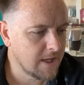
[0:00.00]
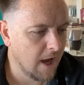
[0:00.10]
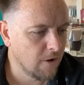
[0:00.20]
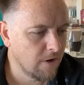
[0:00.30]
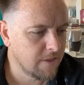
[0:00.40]

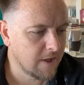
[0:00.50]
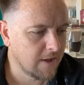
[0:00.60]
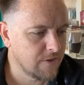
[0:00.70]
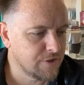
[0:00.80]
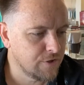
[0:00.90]
only thing in
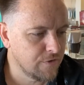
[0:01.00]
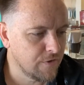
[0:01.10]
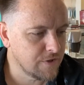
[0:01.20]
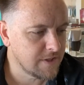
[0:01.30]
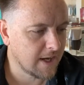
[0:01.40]
this
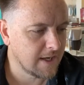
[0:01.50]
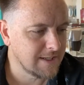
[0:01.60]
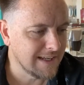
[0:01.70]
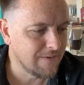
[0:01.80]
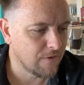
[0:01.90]
universe that can
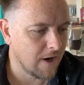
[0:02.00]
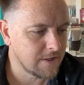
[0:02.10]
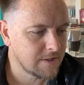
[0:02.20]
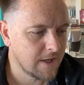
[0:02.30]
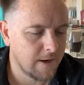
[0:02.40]
deliver
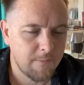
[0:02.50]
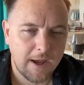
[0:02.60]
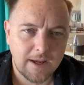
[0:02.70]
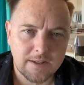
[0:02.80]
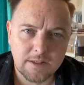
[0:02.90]
us and
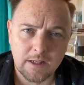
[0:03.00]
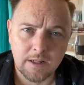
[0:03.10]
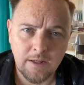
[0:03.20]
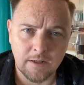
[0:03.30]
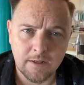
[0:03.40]
make us
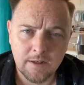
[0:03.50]
clean.